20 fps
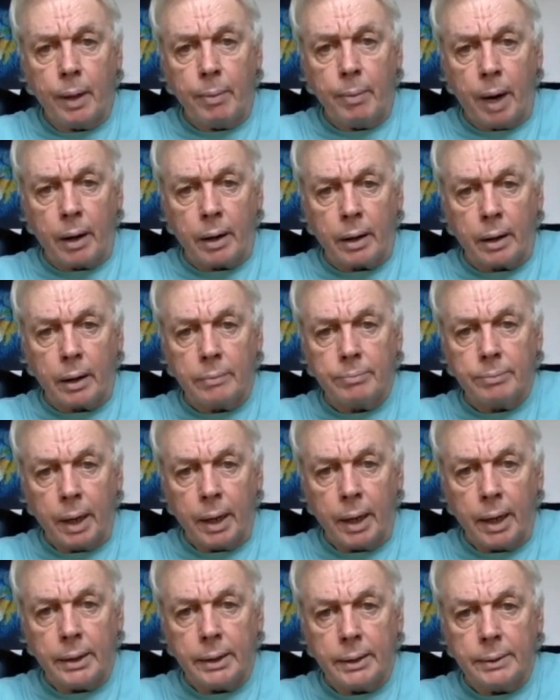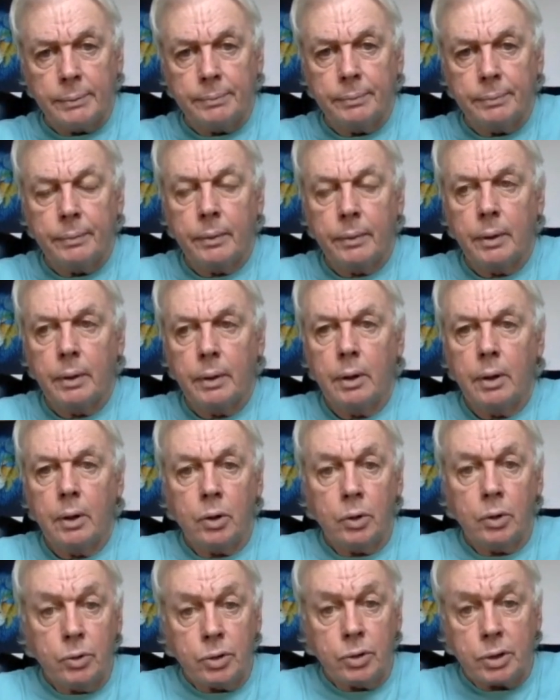America, a lady,
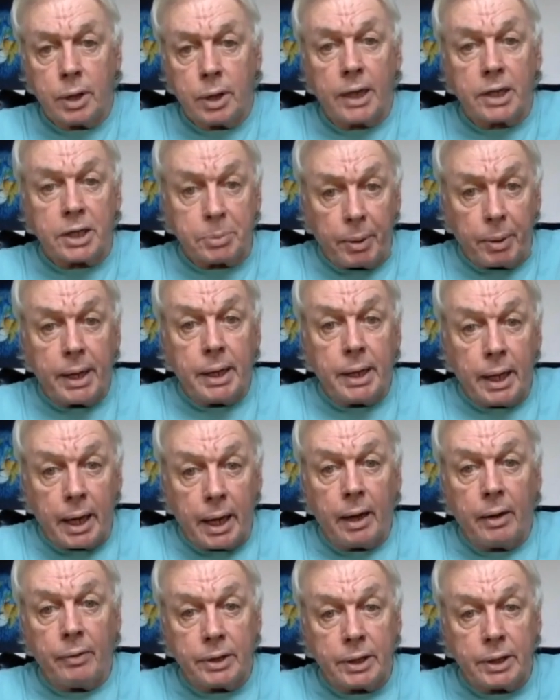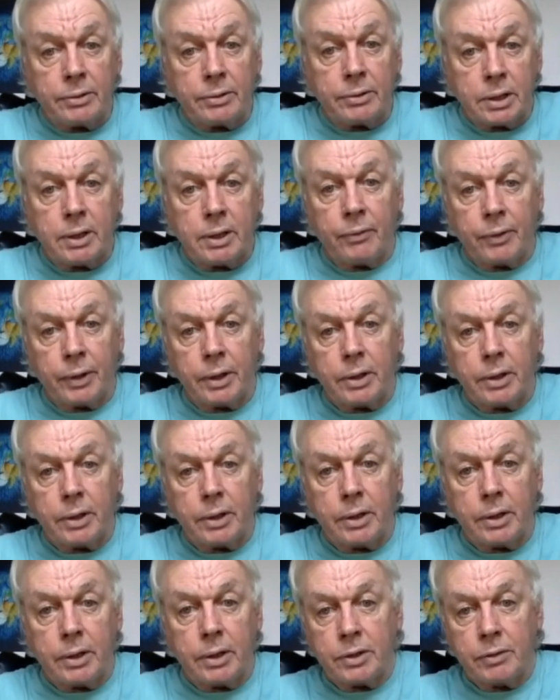who's explaining how the death certificates
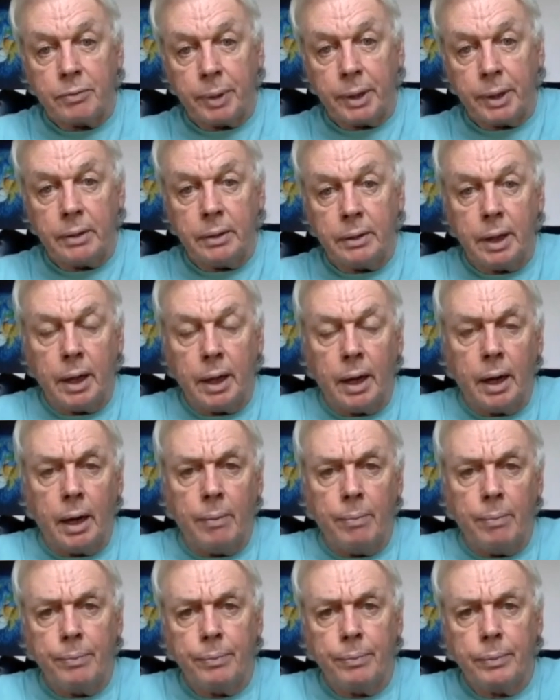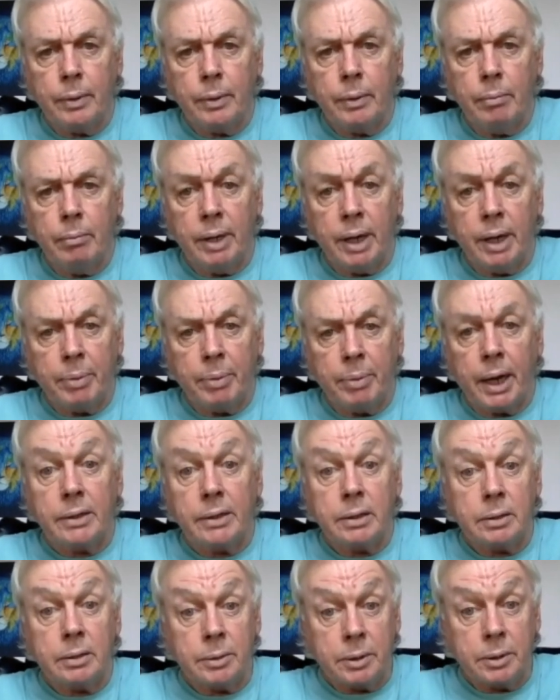have been
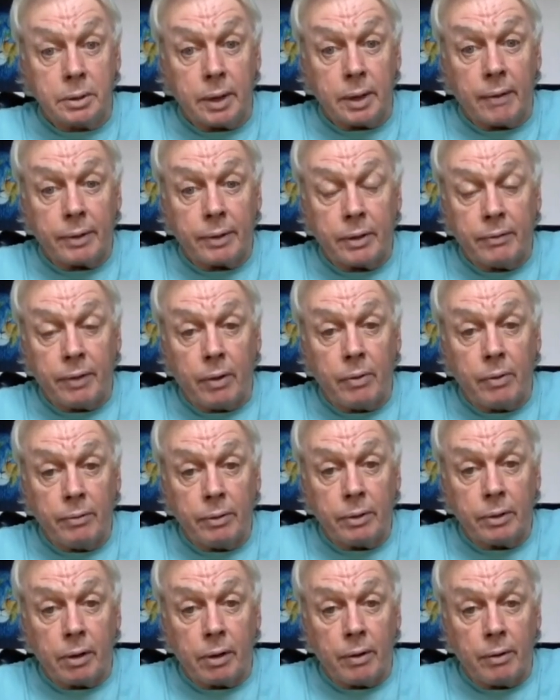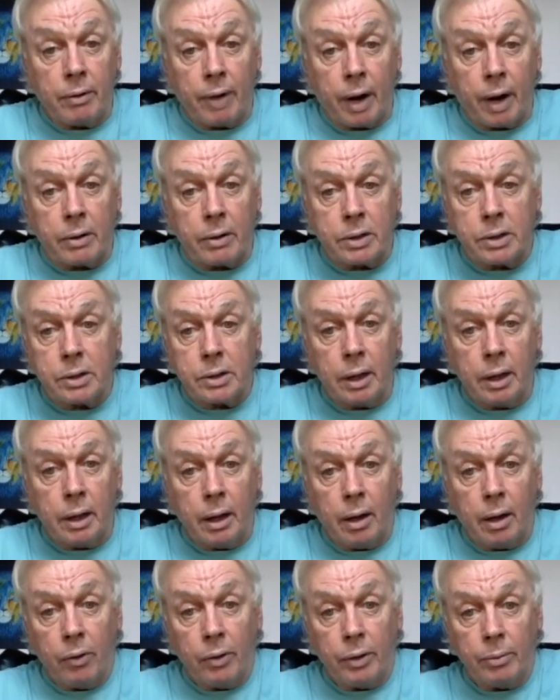manipulated to have coronavirus
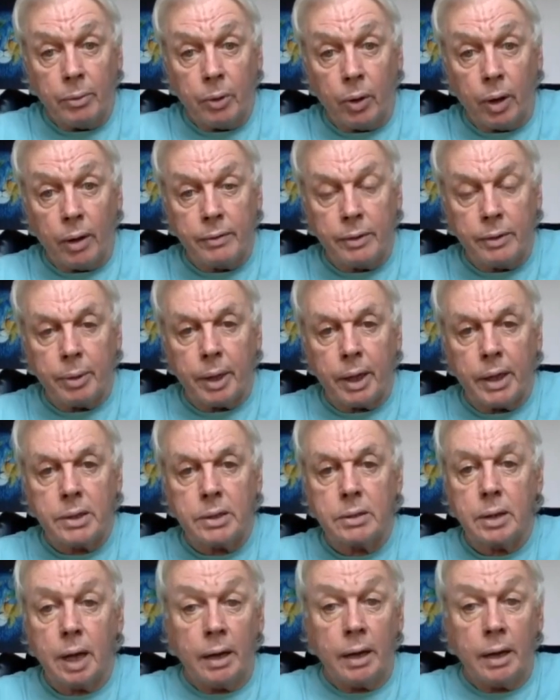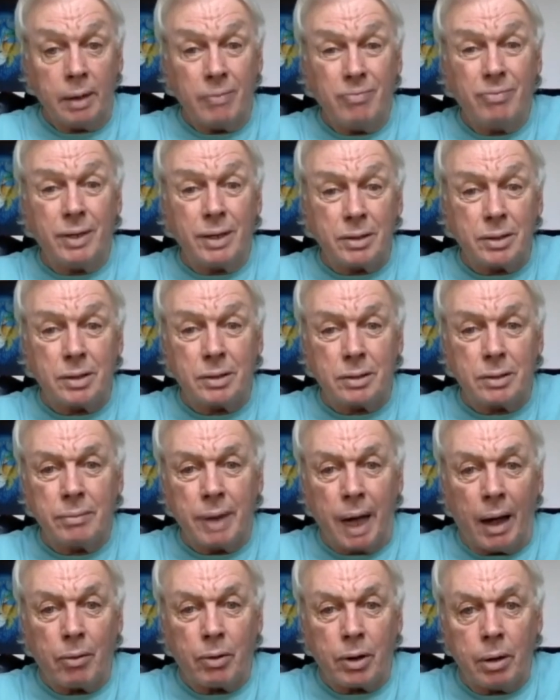on them all over the place. And this is
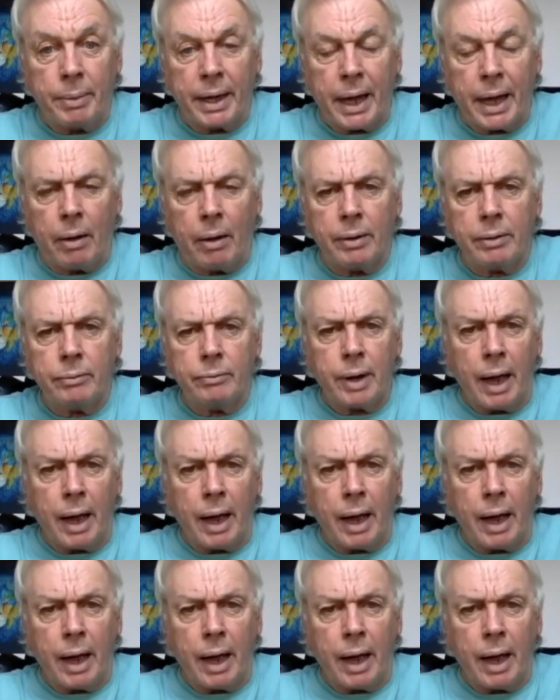now coming out